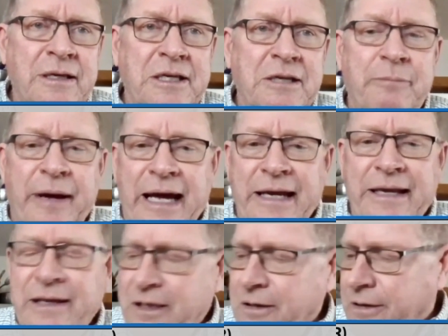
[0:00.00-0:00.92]
get back
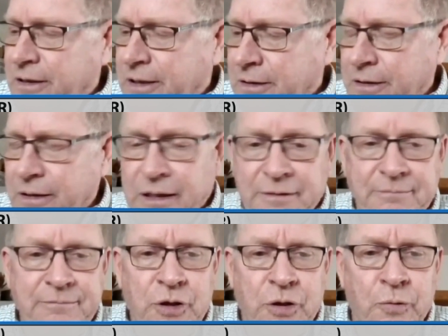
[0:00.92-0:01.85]
in, in uh,
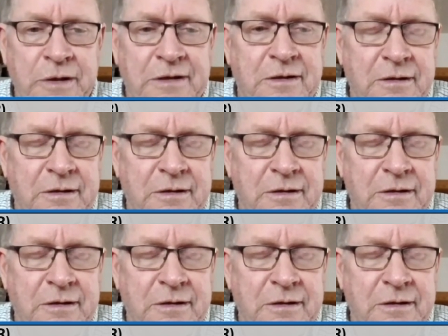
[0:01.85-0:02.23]
current,